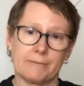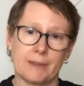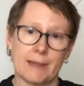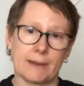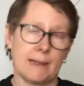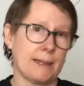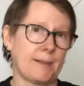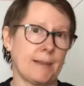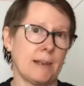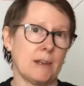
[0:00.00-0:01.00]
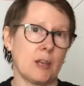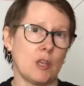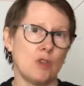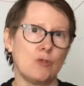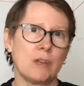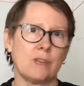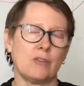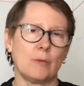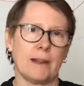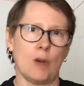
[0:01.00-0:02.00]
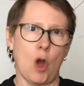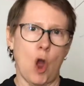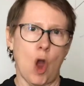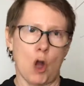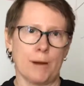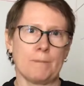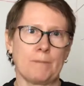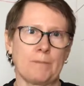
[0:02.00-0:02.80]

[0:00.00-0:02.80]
techniques that you can do an arm,